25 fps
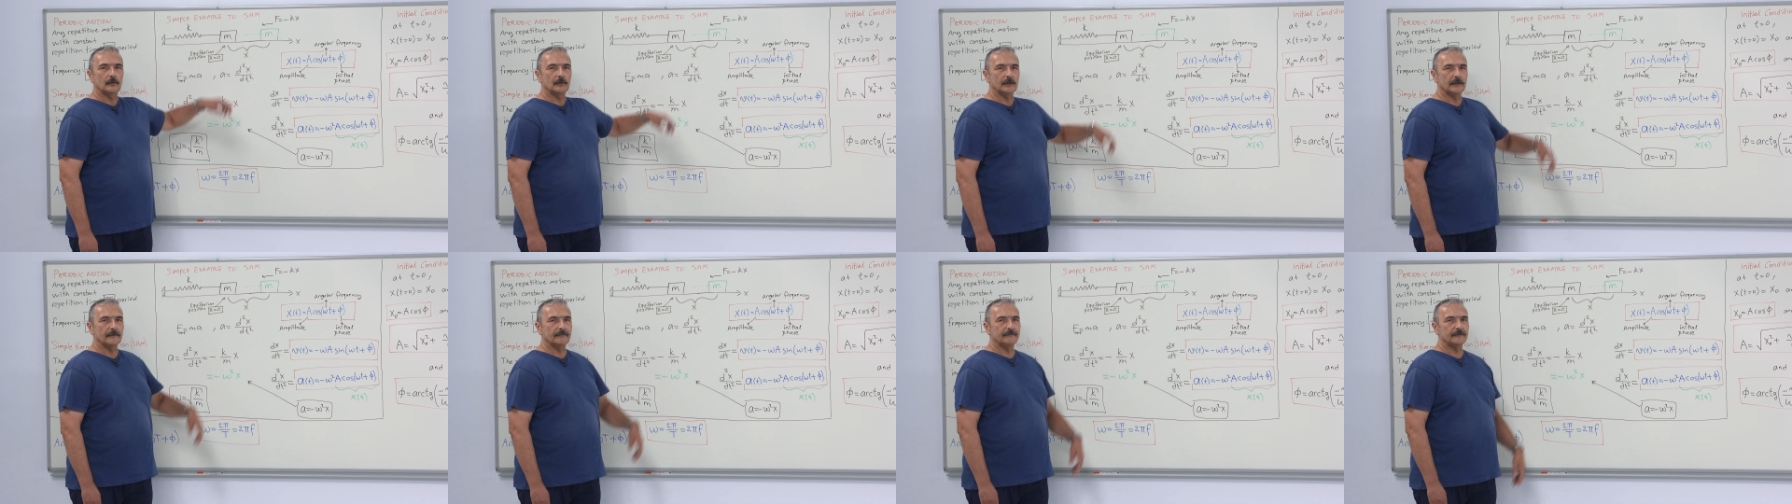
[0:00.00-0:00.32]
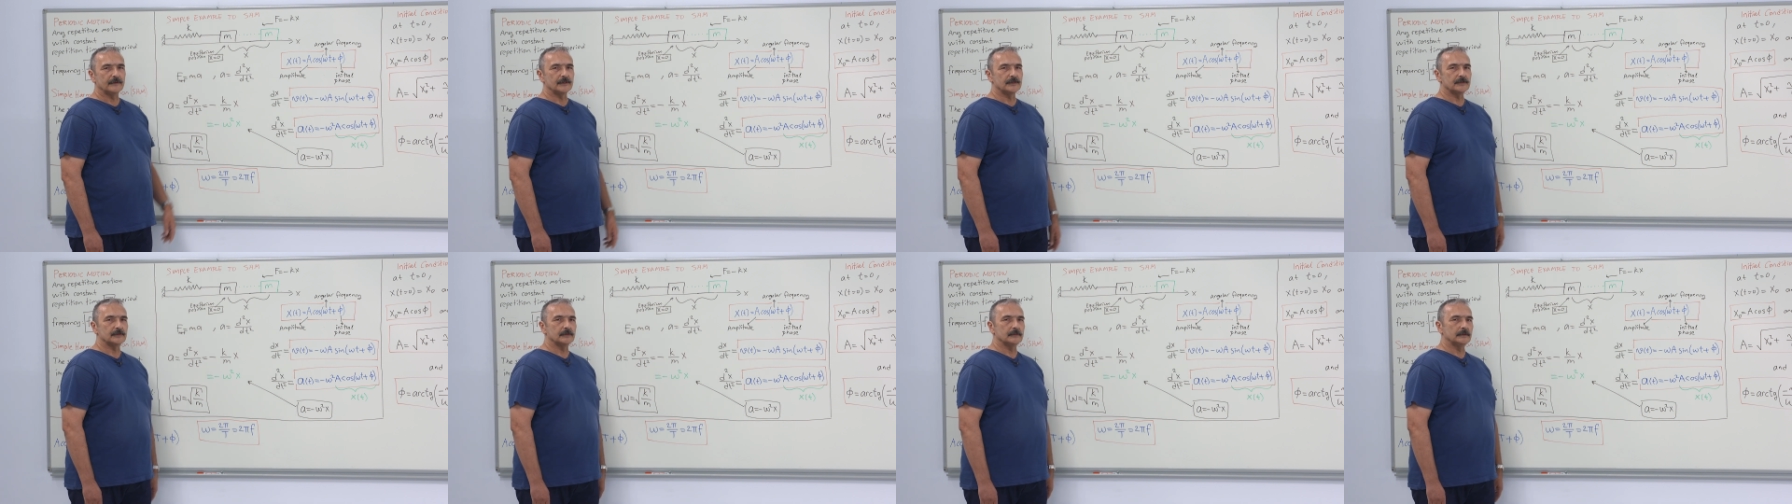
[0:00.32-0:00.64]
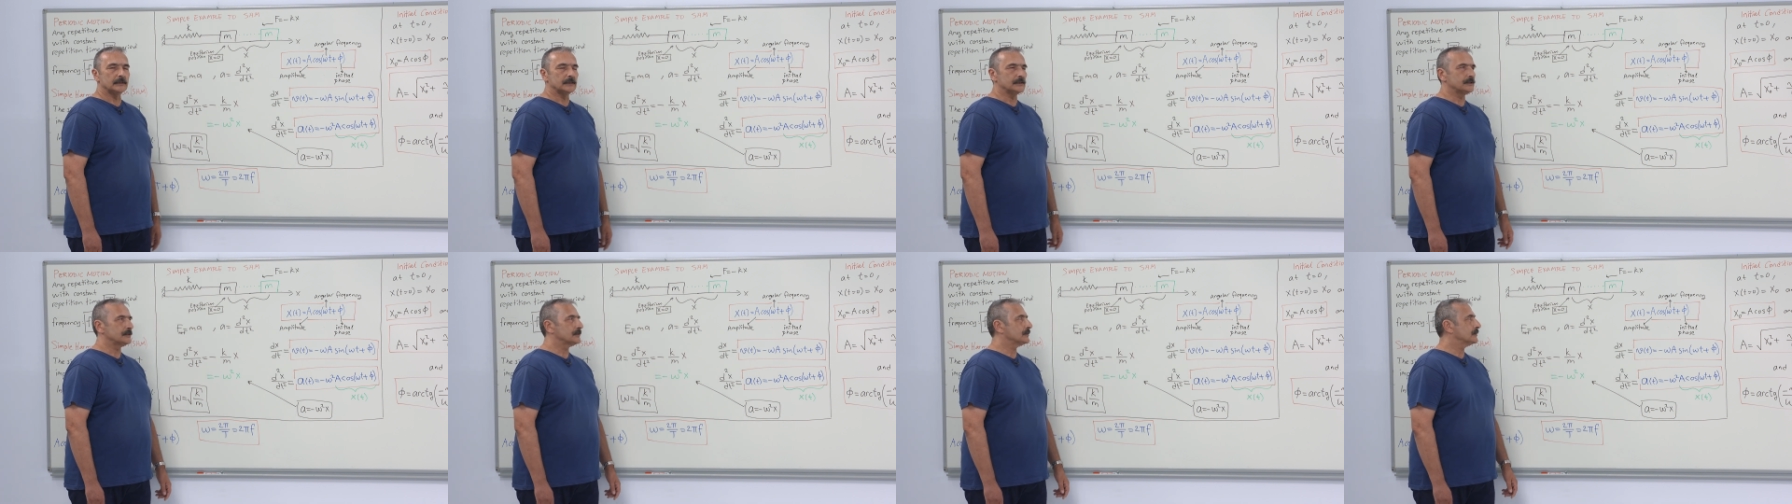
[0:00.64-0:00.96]
on a
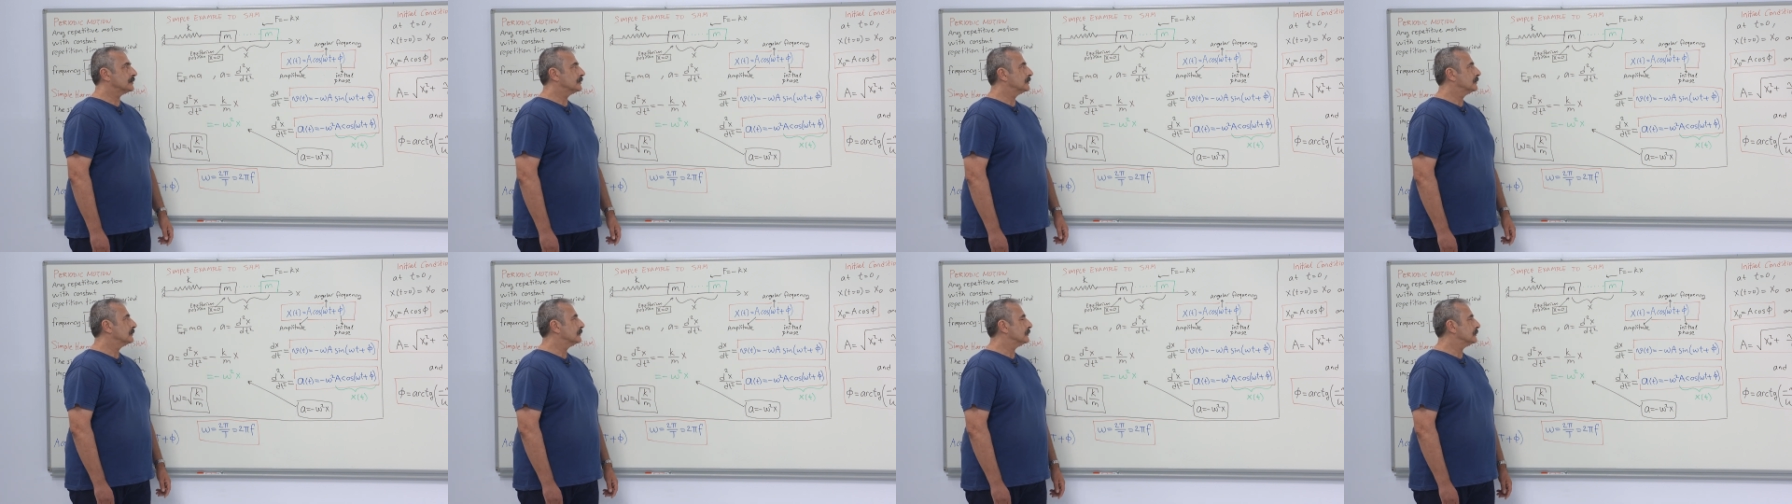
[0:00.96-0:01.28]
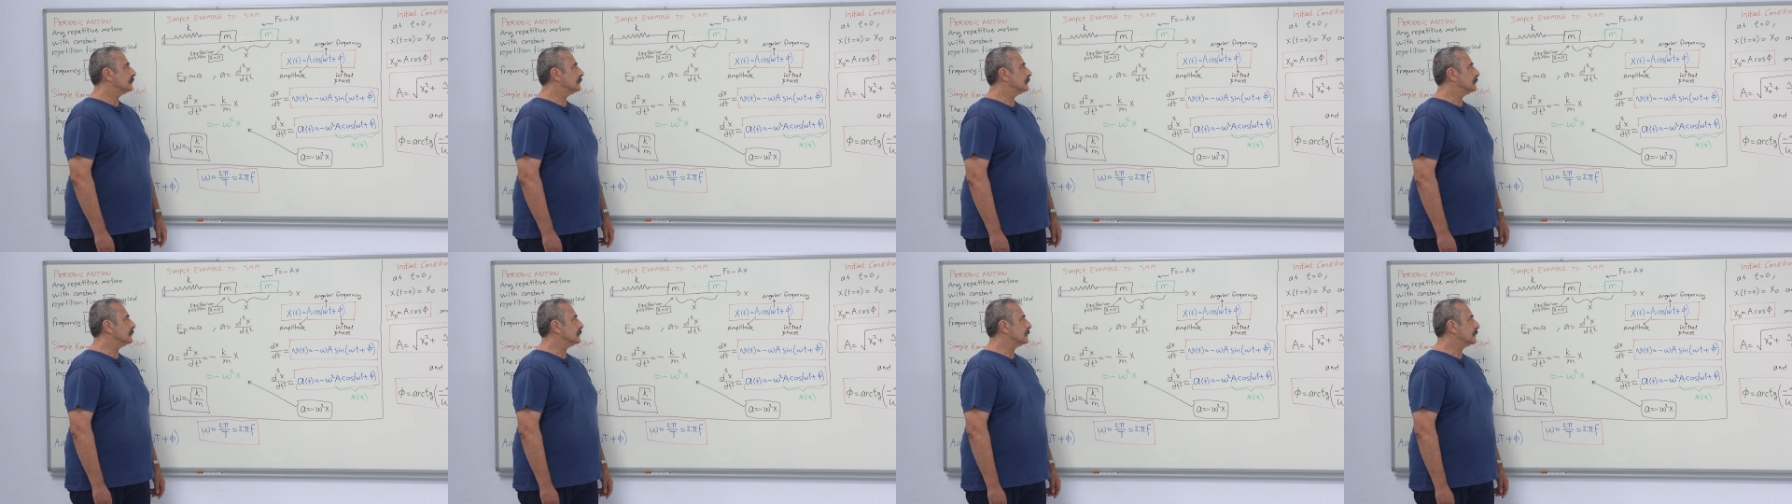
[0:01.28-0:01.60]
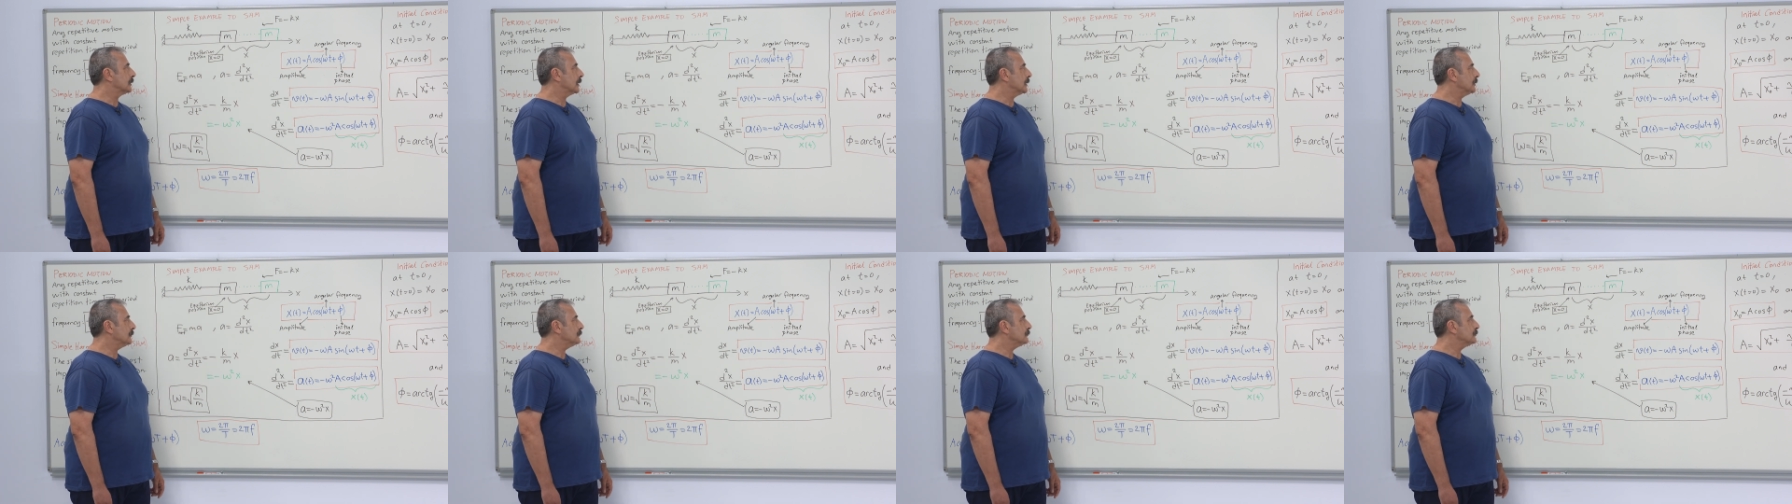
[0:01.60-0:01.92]
frictionless uh,
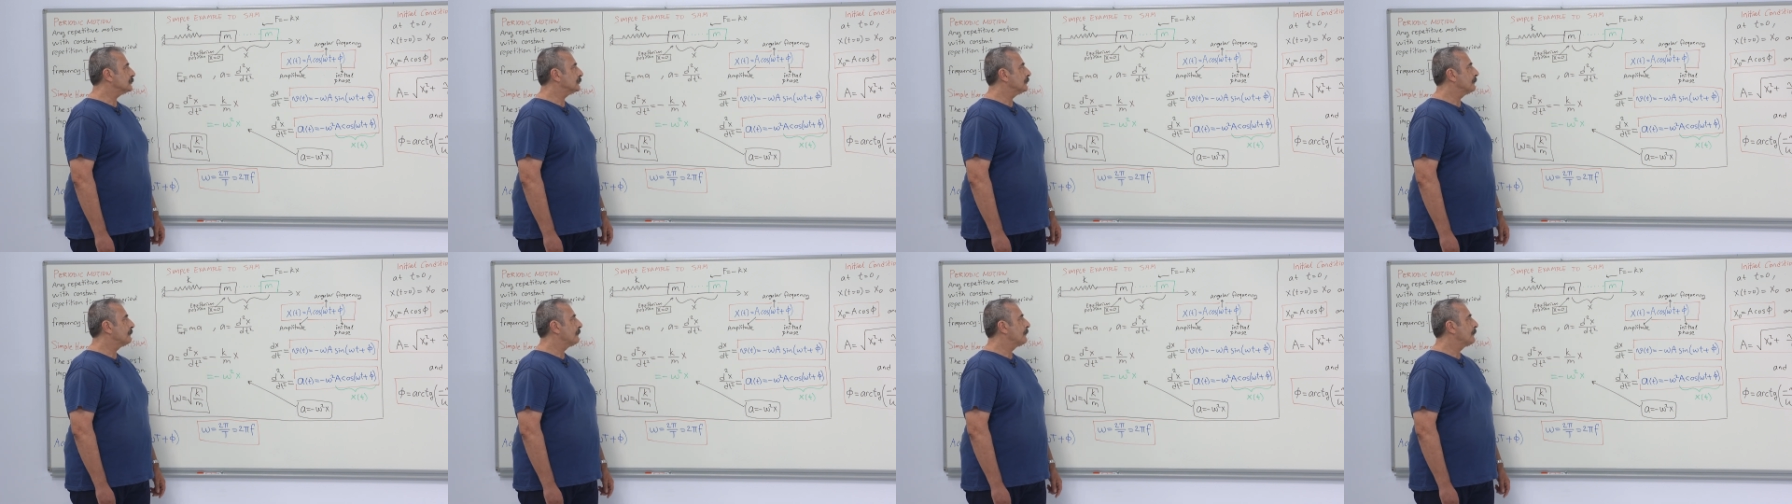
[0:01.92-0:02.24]
ground.